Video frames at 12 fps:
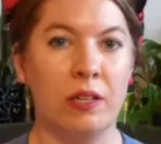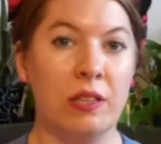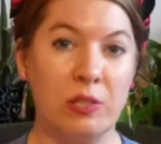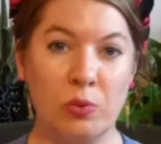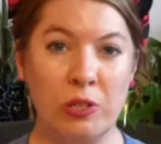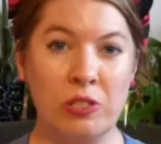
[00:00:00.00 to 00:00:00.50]

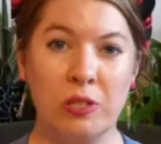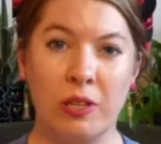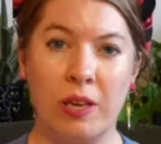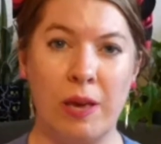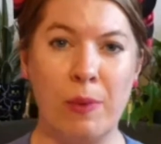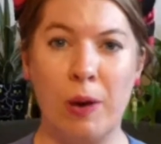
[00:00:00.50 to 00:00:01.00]
This
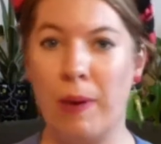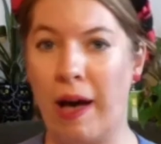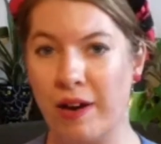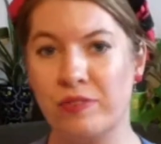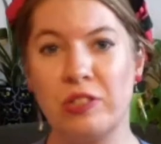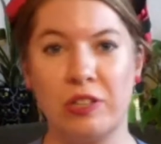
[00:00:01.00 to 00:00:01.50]
question came up
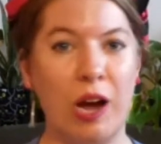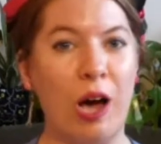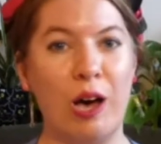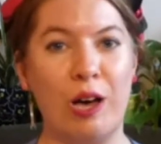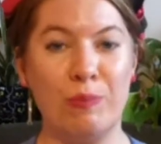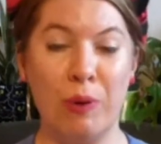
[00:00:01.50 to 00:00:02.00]
after
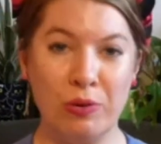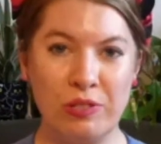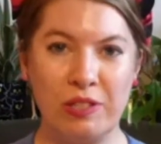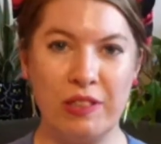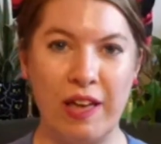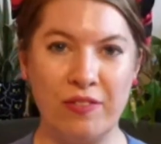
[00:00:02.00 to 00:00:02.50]
I
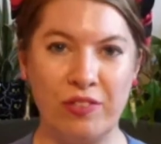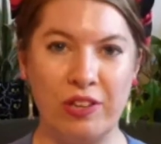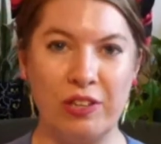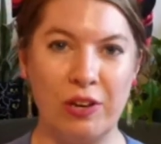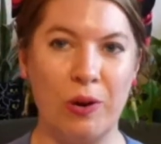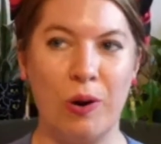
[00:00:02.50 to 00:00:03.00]
posted that
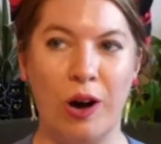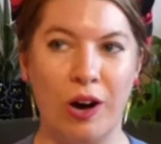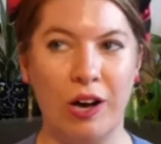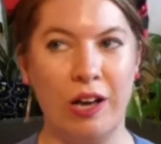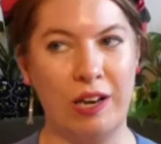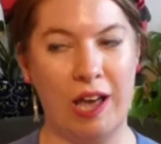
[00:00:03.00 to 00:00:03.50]
video
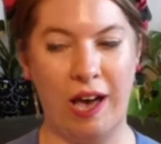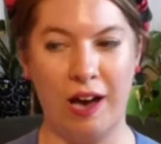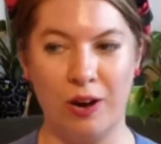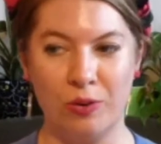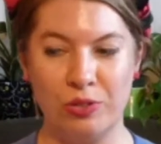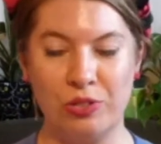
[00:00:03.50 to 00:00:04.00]
on
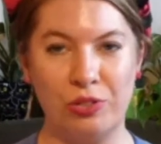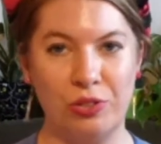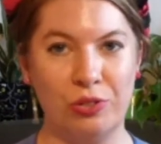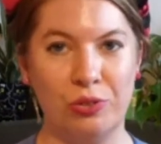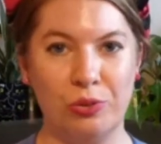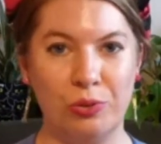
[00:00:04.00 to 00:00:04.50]
how
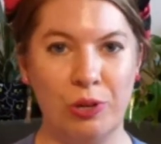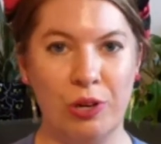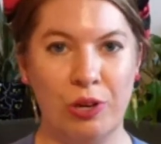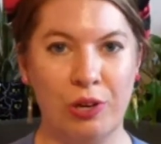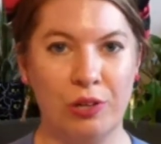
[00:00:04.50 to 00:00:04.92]
to